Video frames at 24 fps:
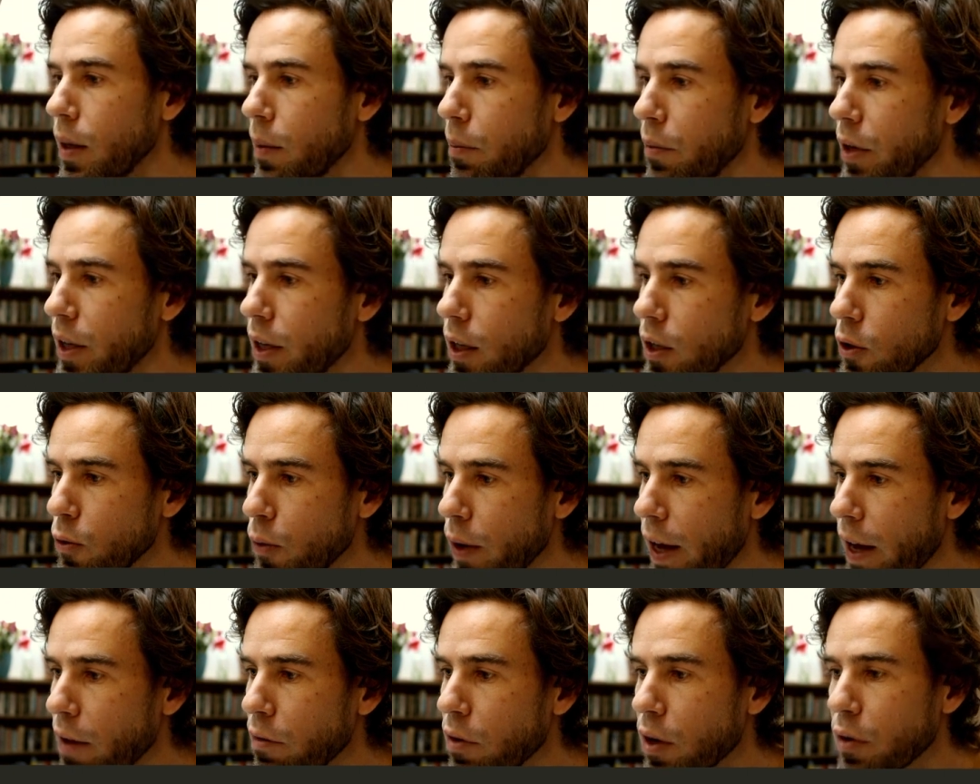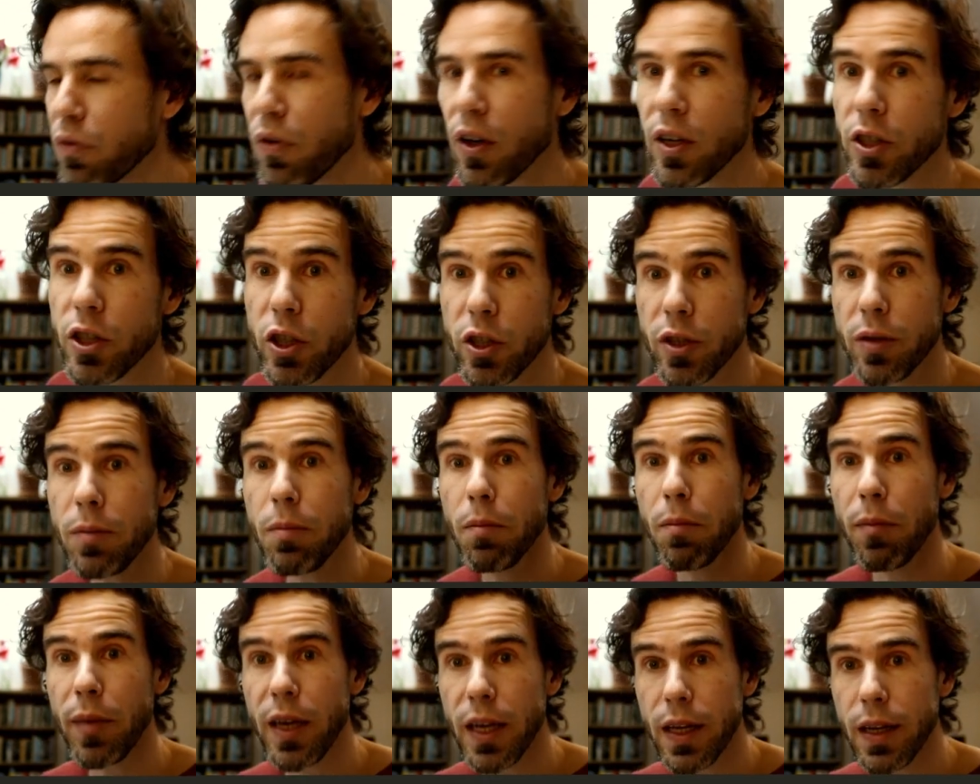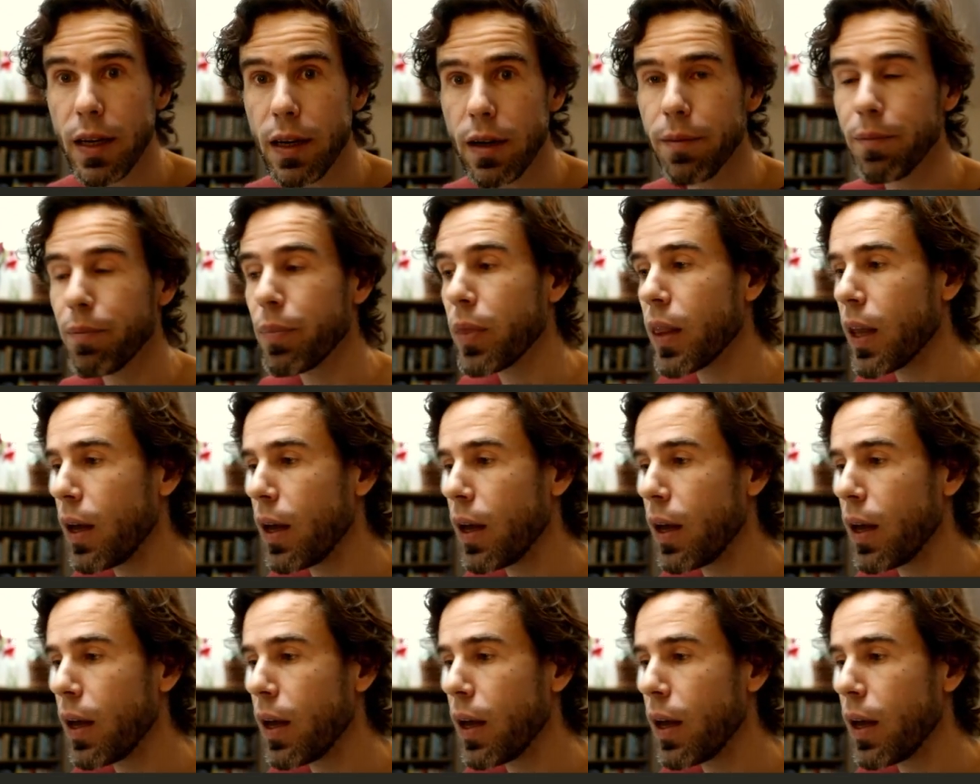because we have our function mean,